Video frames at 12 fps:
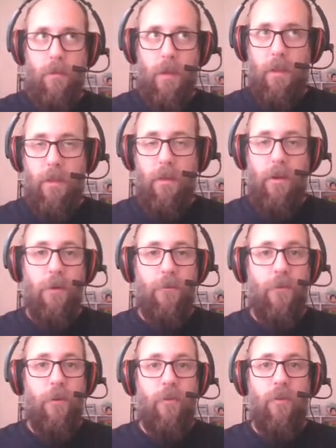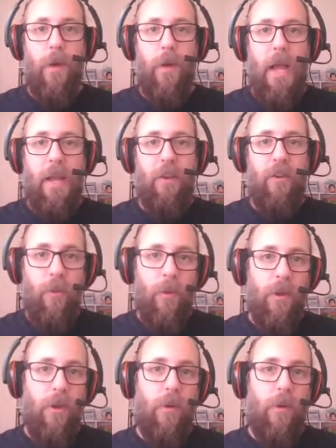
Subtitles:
in the near future, but I do want you